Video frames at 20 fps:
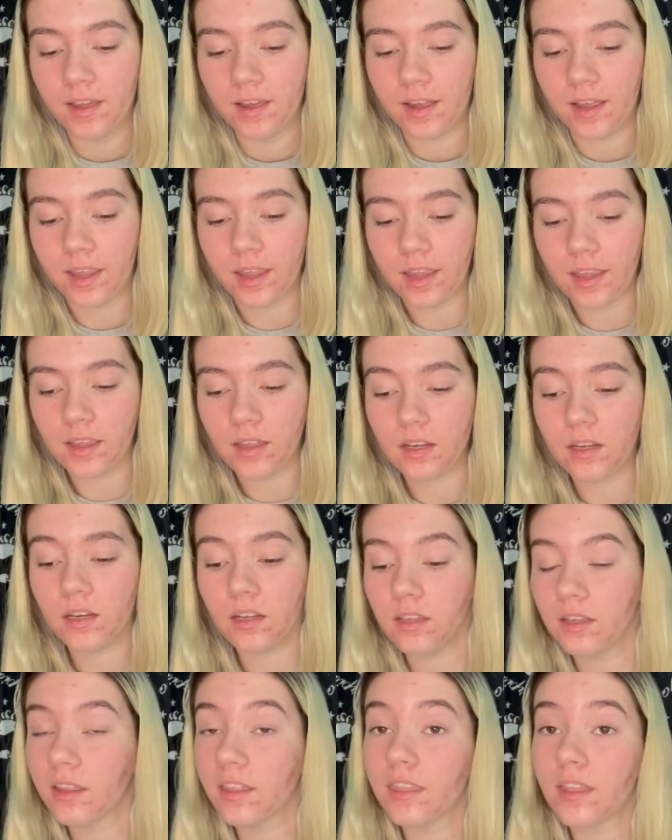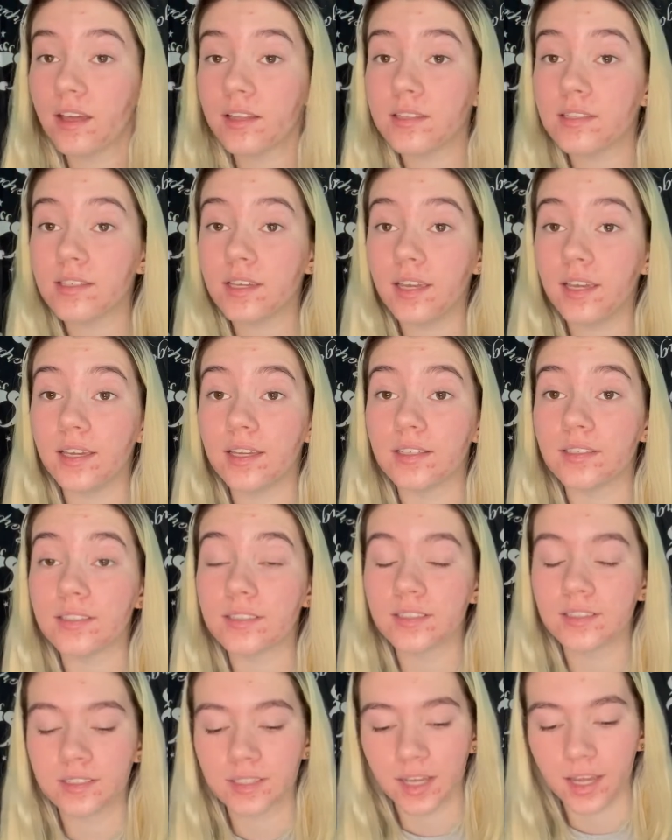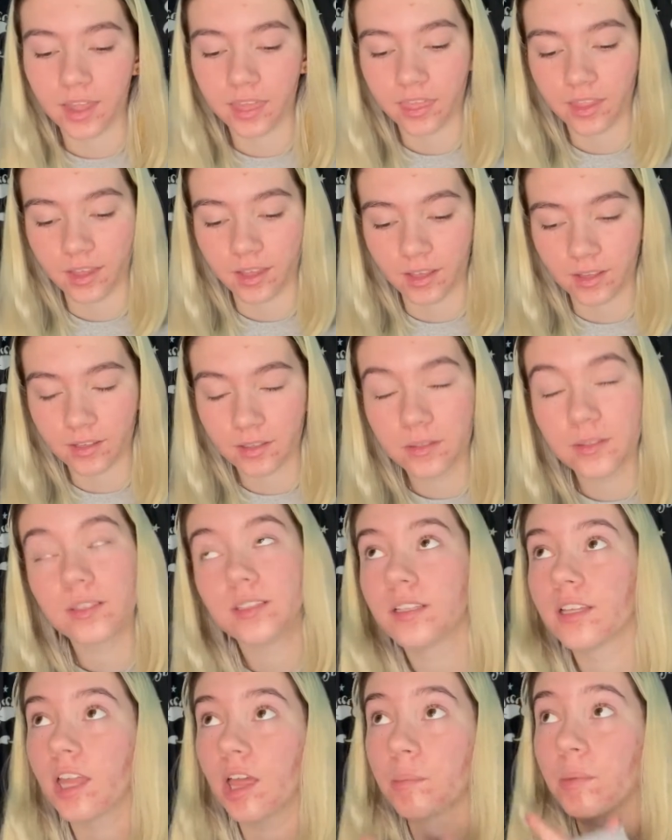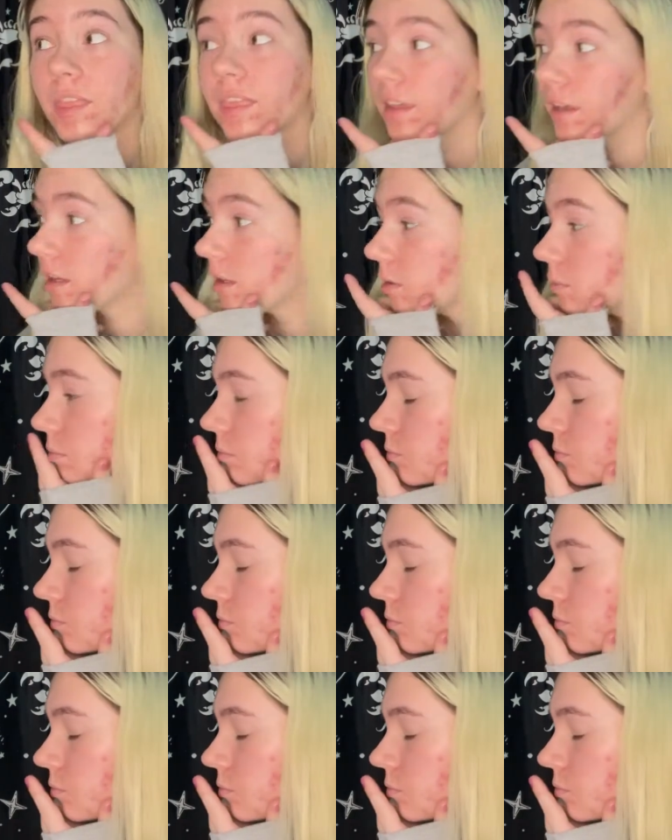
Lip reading: And that's it, I think. Let me think.